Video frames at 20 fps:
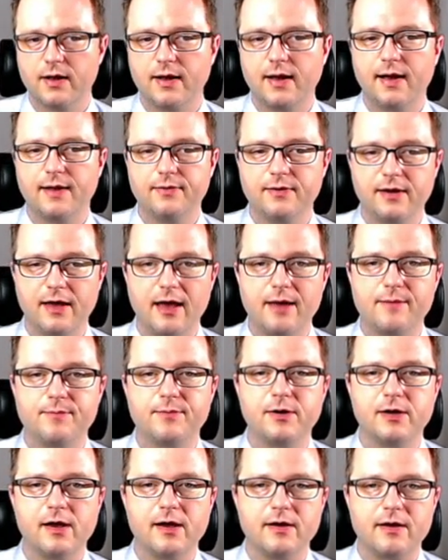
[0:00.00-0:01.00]
and the
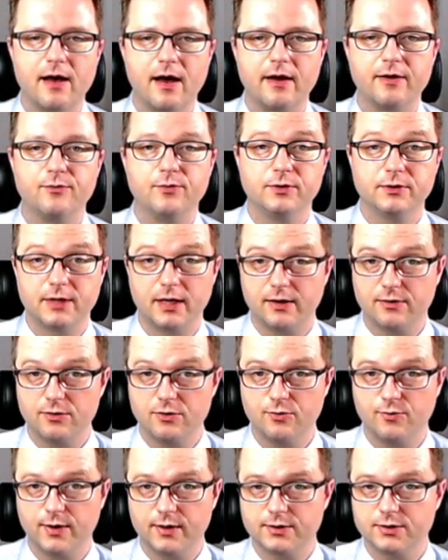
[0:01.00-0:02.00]
APA guide will tell you
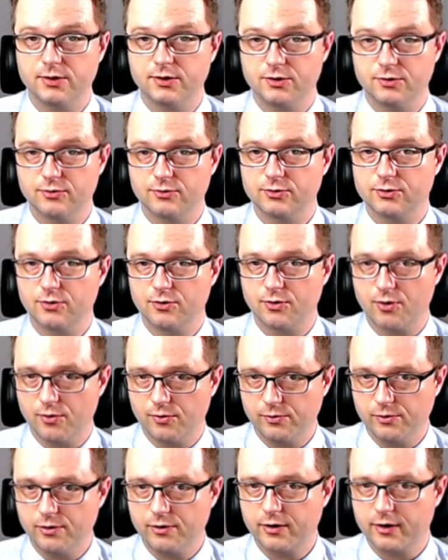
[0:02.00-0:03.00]
what to do. So go
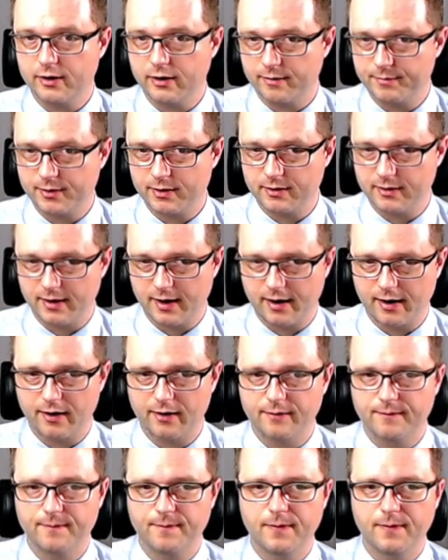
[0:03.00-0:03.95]
look it up in there.